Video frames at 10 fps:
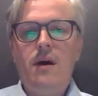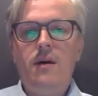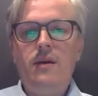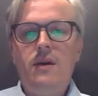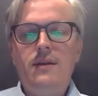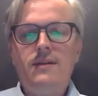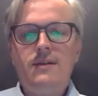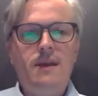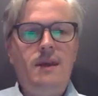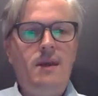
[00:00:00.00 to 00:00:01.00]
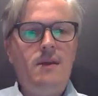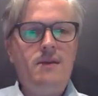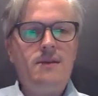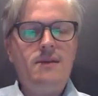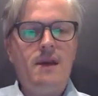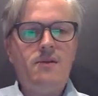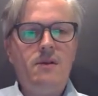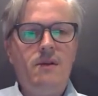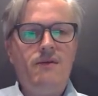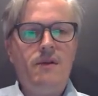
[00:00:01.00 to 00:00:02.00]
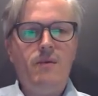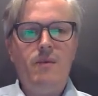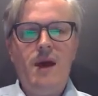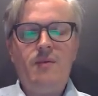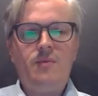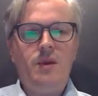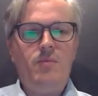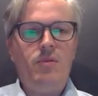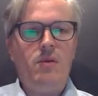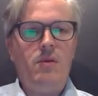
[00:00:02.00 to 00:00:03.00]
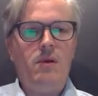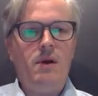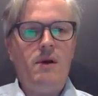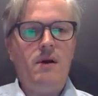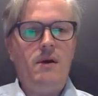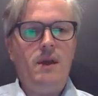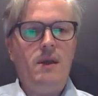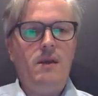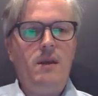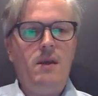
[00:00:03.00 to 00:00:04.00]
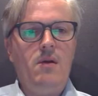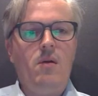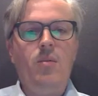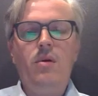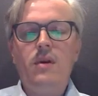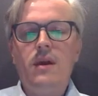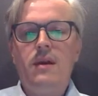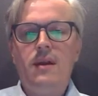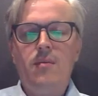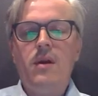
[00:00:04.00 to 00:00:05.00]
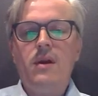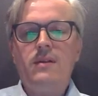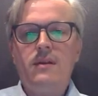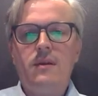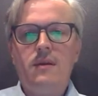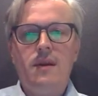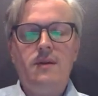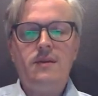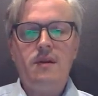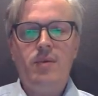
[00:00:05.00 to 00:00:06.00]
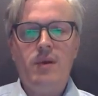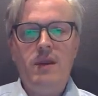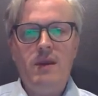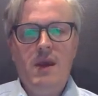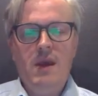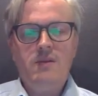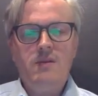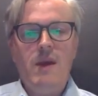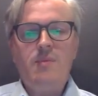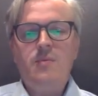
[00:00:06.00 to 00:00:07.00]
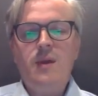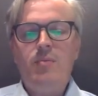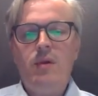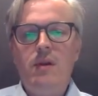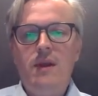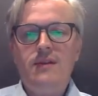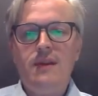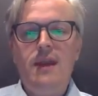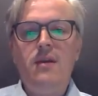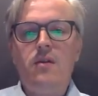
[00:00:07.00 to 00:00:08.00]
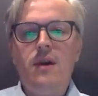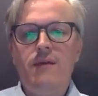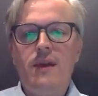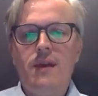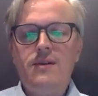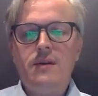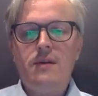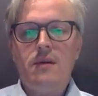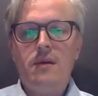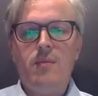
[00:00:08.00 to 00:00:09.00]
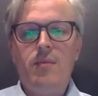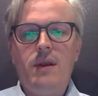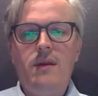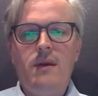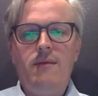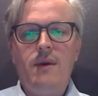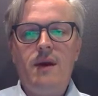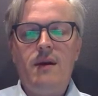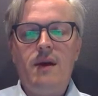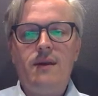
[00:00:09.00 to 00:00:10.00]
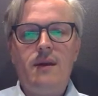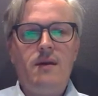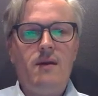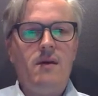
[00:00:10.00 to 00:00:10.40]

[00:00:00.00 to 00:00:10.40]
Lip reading: you can see here, this is actually from the Maps People in Aalborg in Denmark. It's another Danish company. So Maps People is an indoor navigation company. I think